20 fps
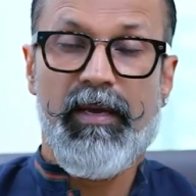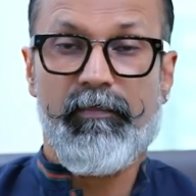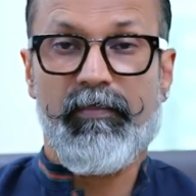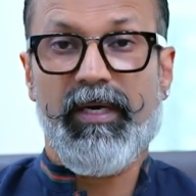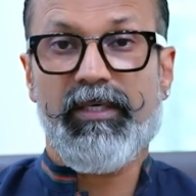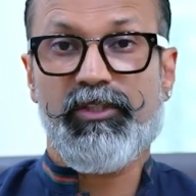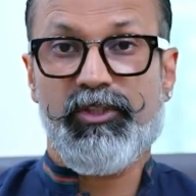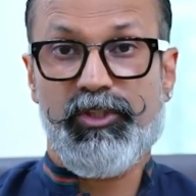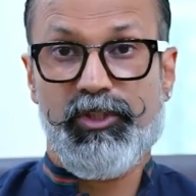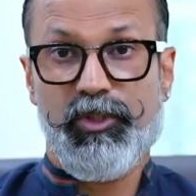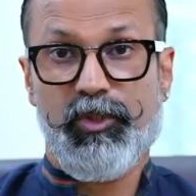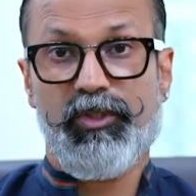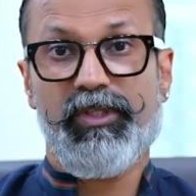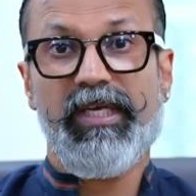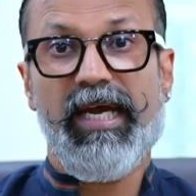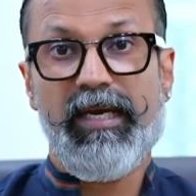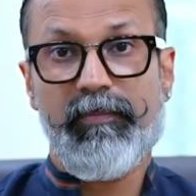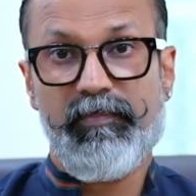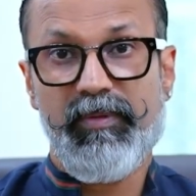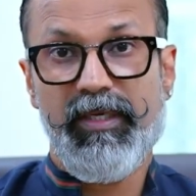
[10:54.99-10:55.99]
But should
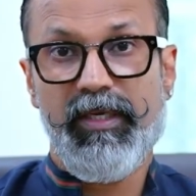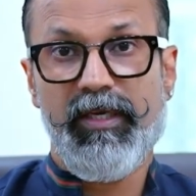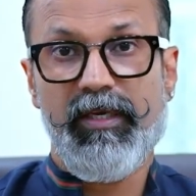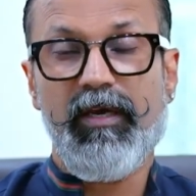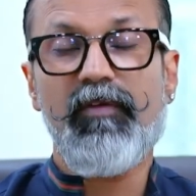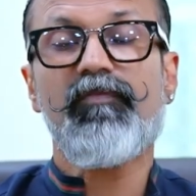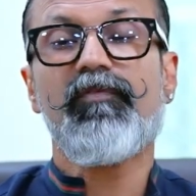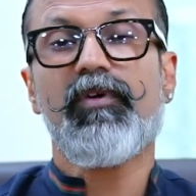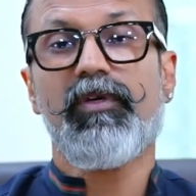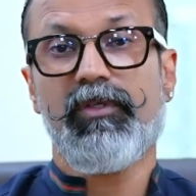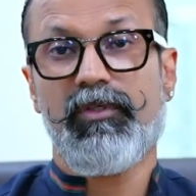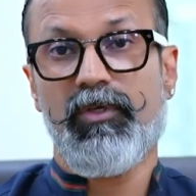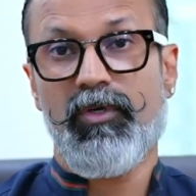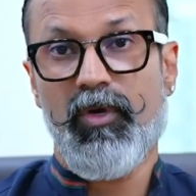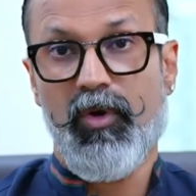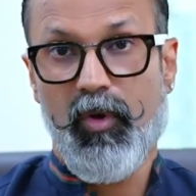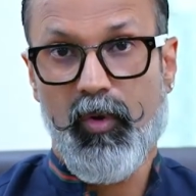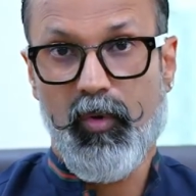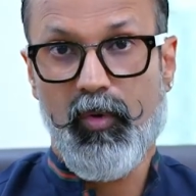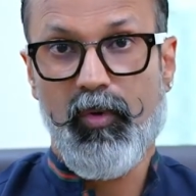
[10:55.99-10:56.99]
that be enough?
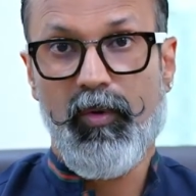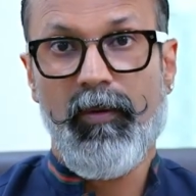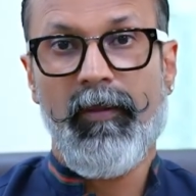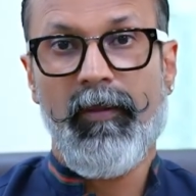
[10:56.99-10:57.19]
No.